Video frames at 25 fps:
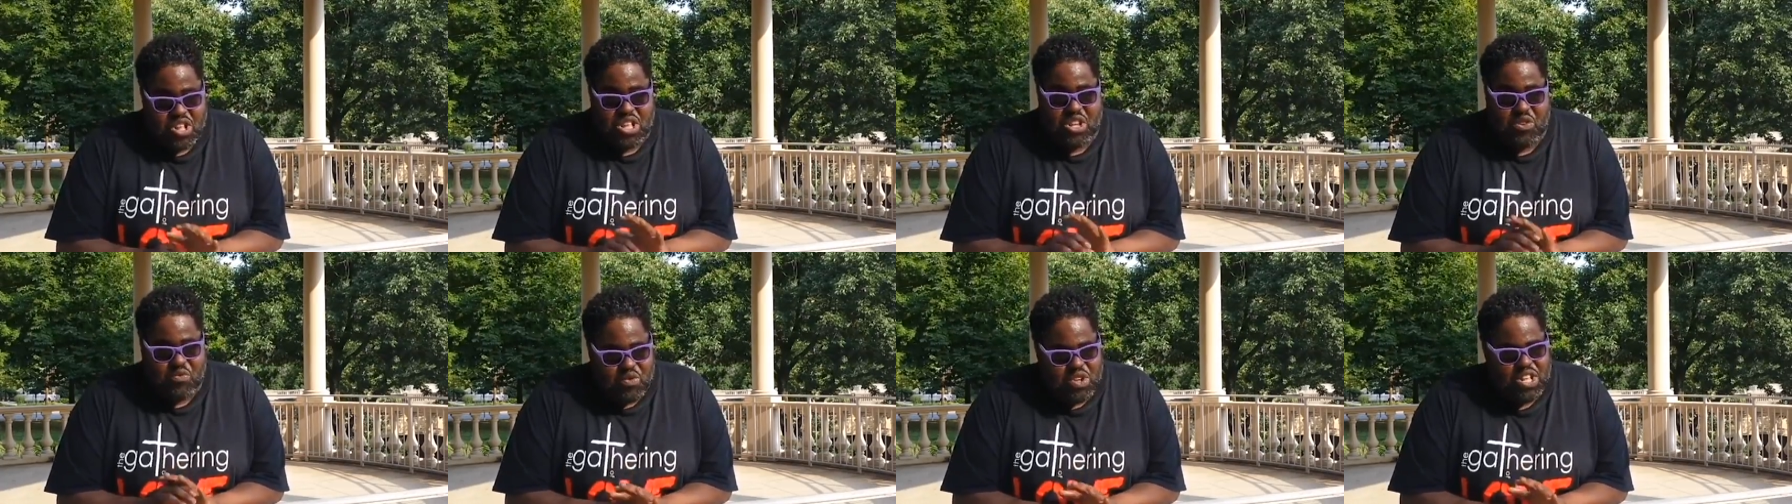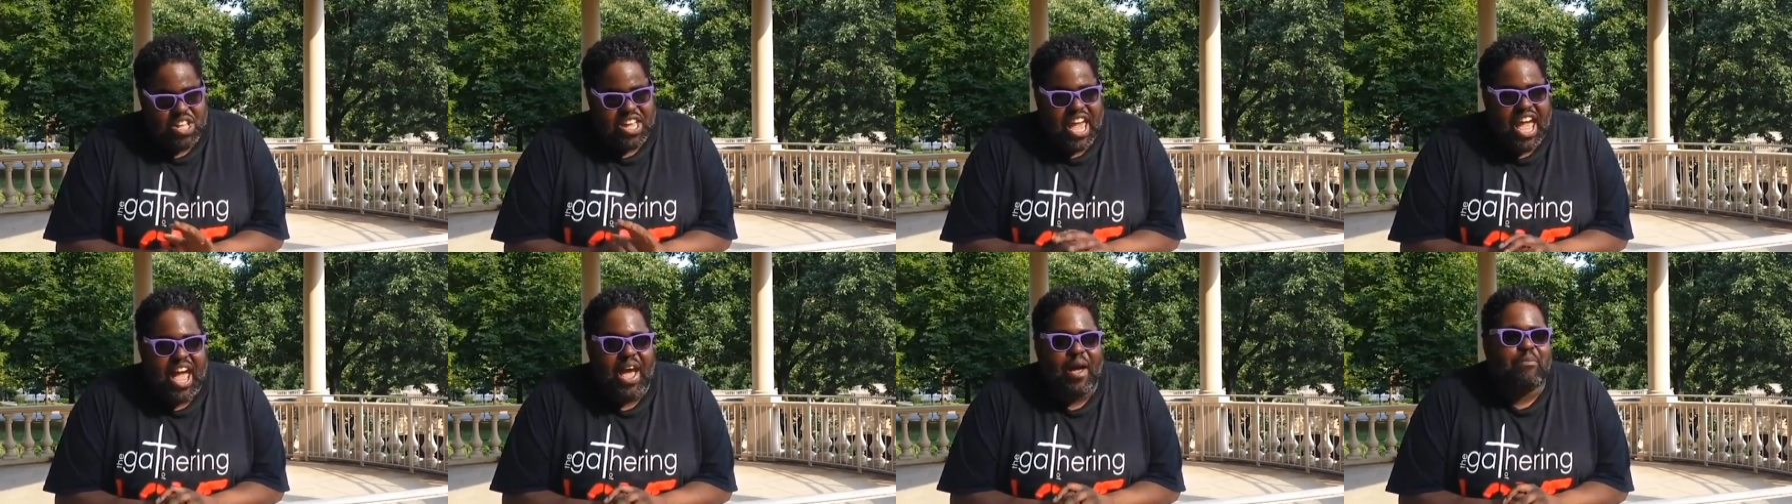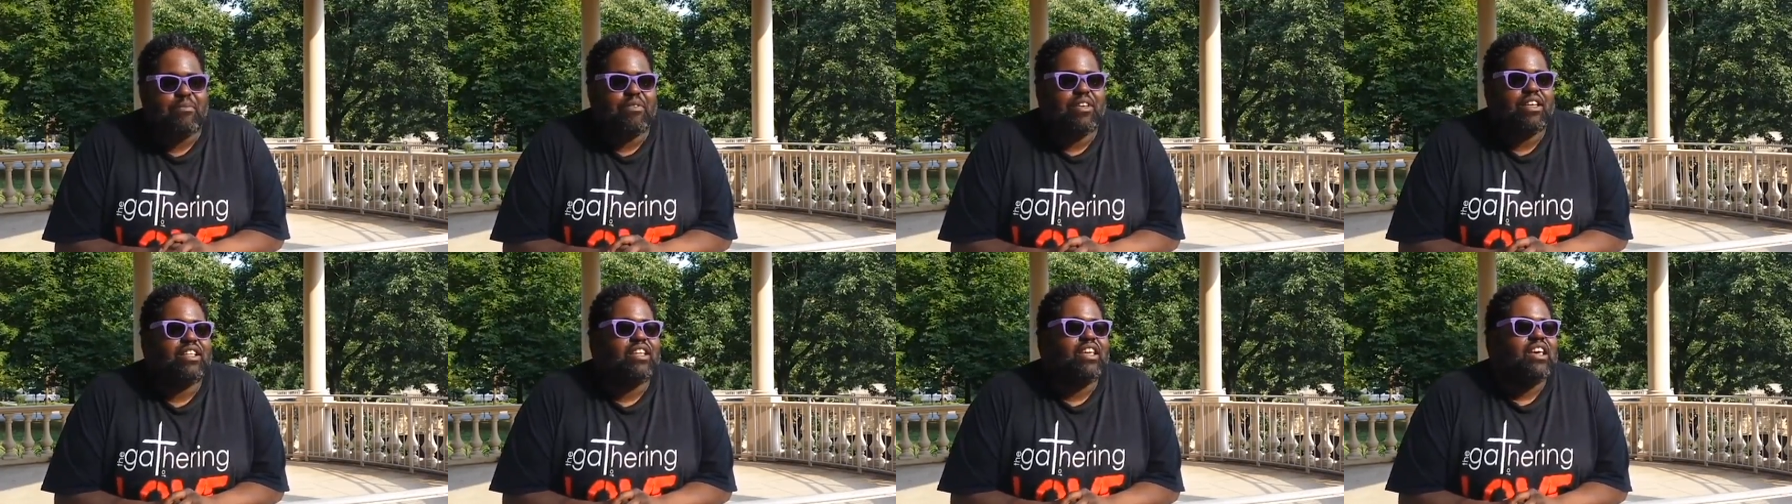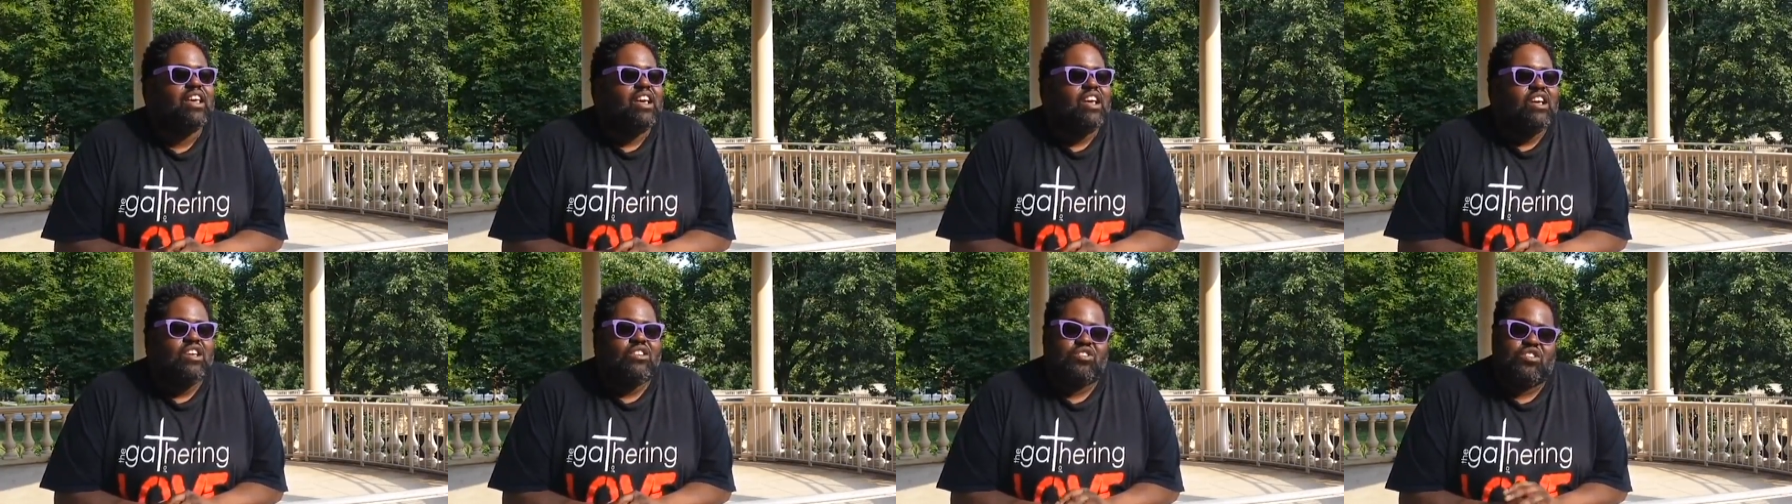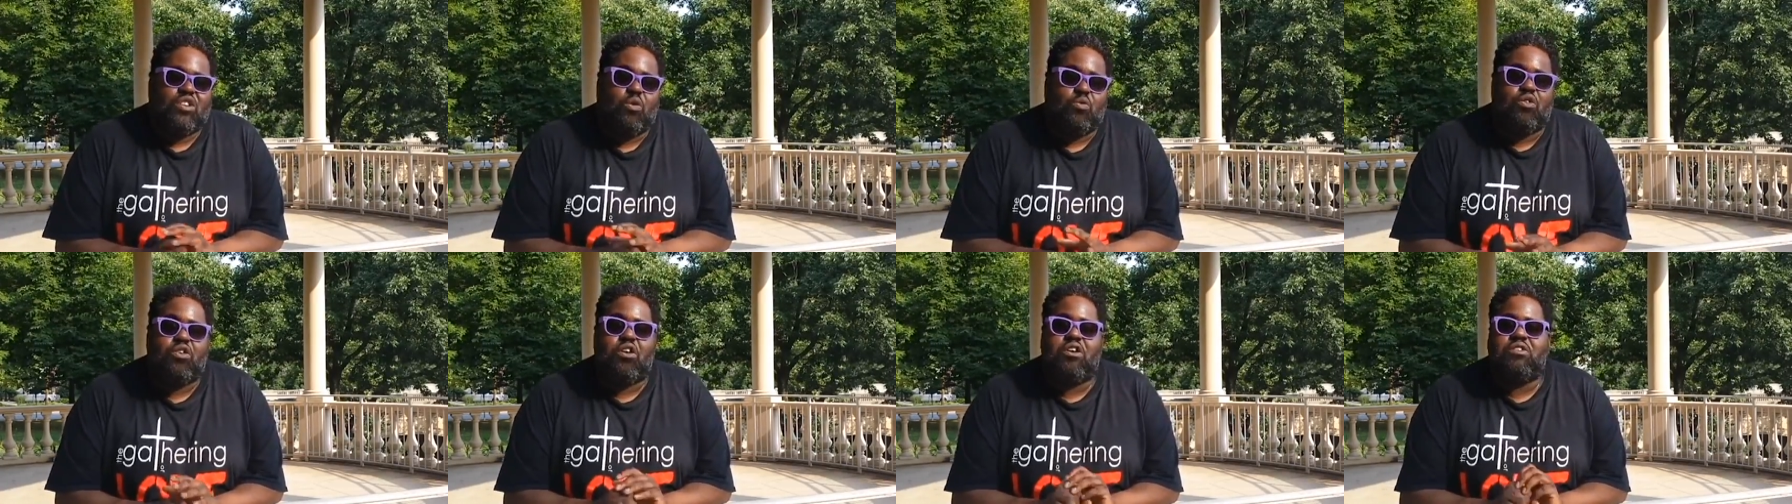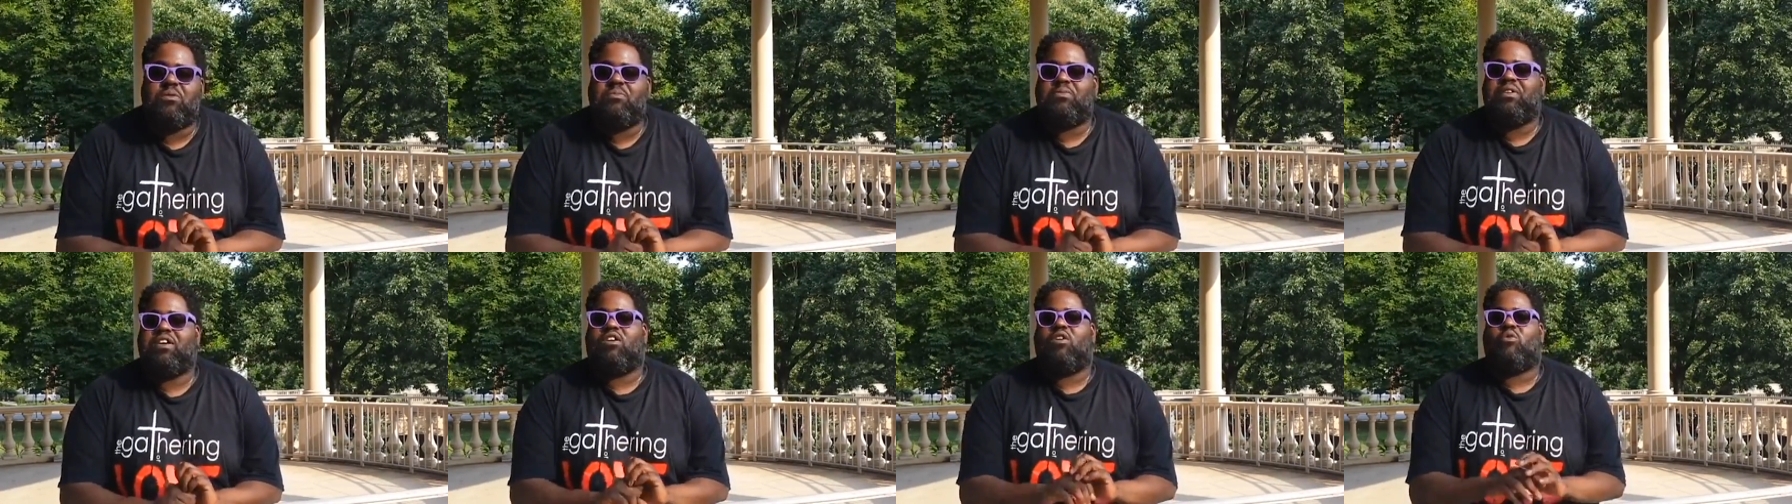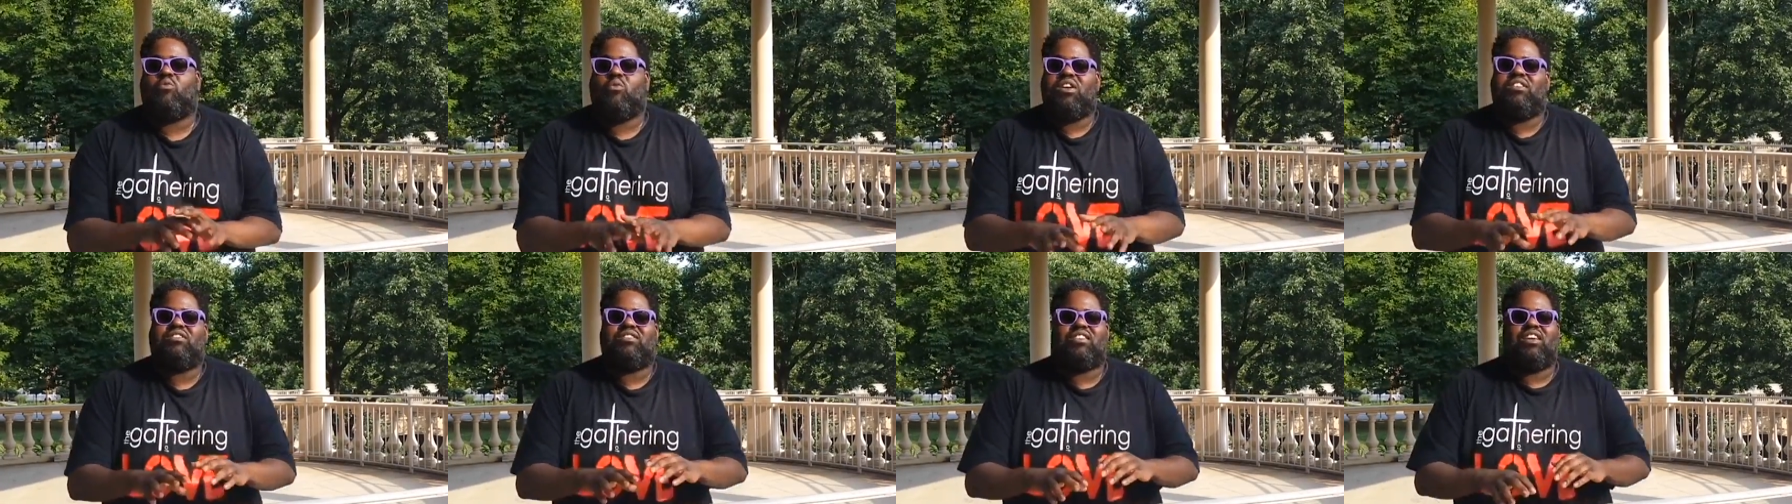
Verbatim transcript: really, really happen. So we're going to be here